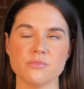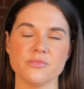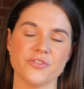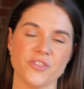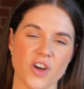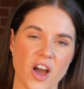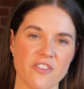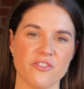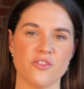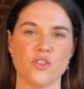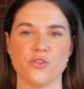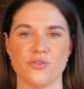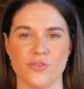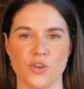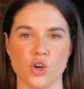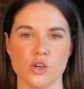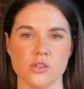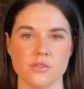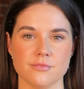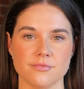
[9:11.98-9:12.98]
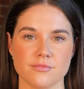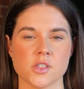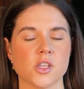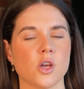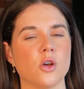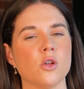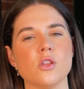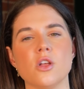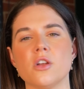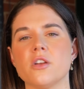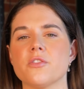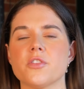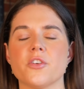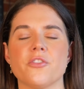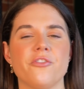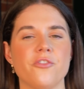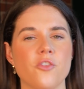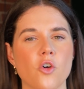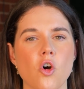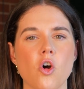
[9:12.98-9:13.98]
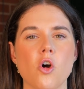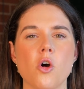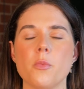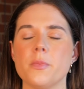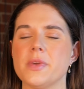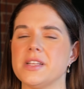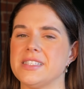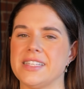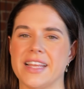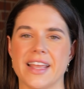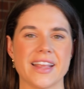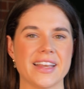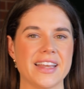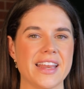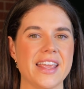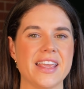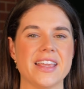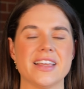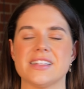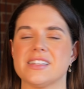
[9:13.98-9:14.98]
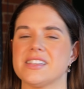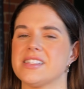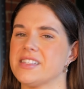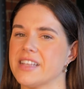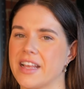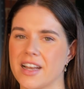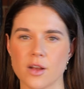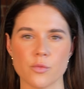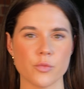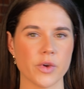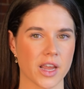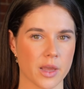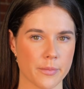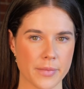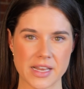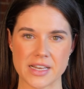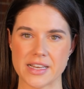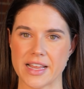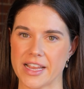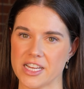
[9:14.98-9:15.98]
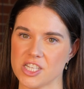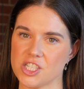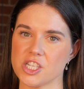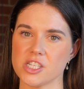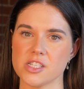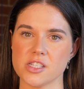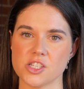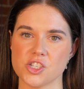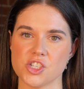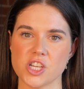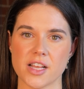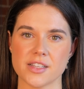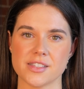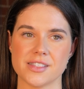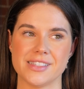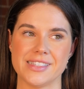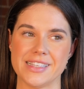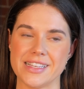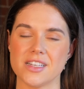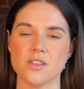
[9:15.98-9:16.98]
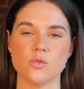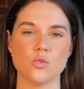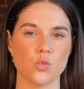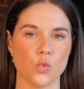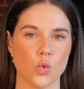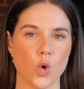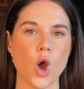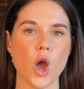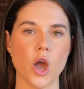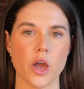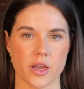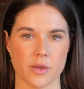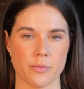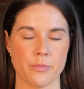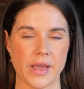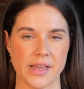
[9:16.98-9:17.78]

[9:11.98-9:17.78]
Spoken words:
5'4". So a lot of the form and technique and setup recommendations just didn't work